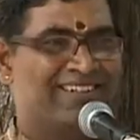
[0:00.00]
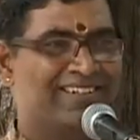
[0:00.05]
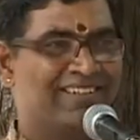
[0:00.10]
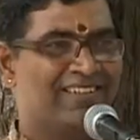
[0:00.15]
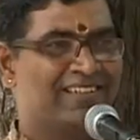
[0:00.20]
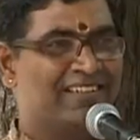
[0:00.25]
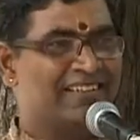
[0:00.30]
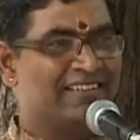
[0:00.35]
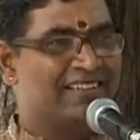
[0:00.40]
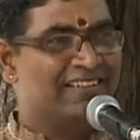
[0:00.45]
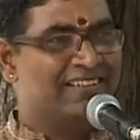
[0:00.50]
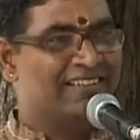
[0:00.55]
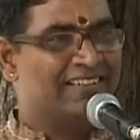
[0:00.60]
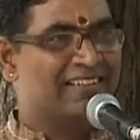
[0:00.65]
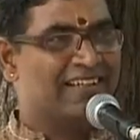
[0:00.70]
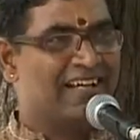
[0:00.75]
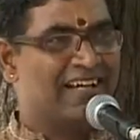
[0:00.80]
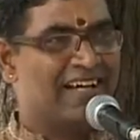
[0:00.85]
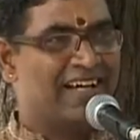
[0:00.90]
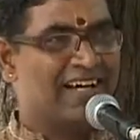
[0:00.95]
So this is
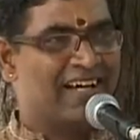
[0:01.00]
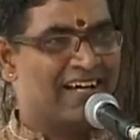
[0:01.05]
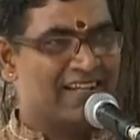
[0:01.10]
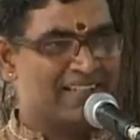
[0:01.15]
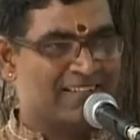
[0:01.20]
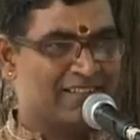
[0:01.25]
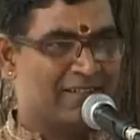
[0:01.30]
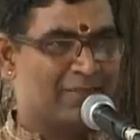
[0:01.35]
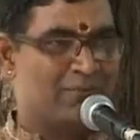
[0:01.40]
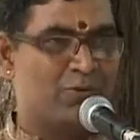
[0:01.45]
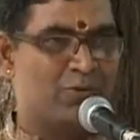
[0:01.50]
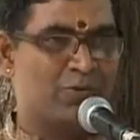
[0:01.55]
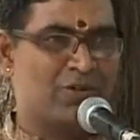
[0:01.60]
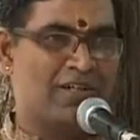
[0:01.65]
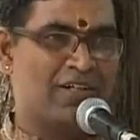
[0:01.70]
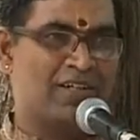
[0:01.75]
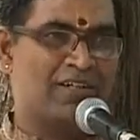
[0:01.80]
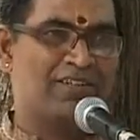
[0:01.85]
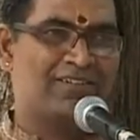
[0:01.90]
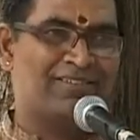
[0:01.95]
another
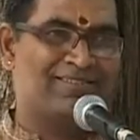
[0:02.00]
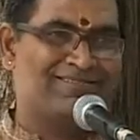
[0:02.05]
Mohora.